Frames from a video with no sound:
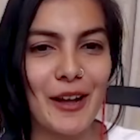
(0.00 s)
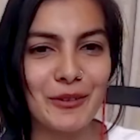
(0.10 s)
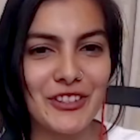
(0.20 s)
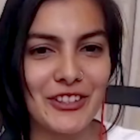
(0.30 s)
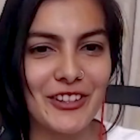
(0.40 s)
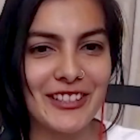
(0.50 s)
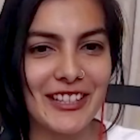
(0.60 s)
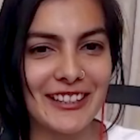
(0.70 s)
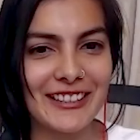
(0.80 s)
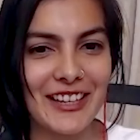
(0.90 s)
Amazon
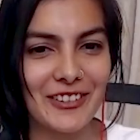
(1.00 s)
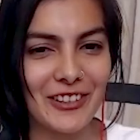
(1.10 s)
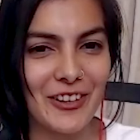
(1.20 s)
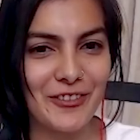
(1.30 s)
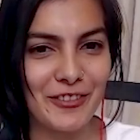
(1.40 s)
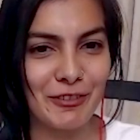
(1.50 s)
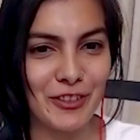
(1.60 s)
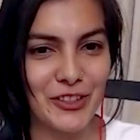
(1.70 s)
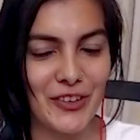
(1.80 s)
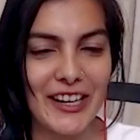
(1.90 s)
taking down a lot of
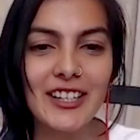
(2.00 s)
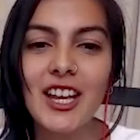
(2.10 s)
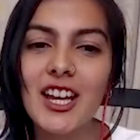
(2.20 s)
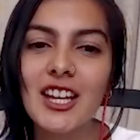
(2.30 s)
reviews, right?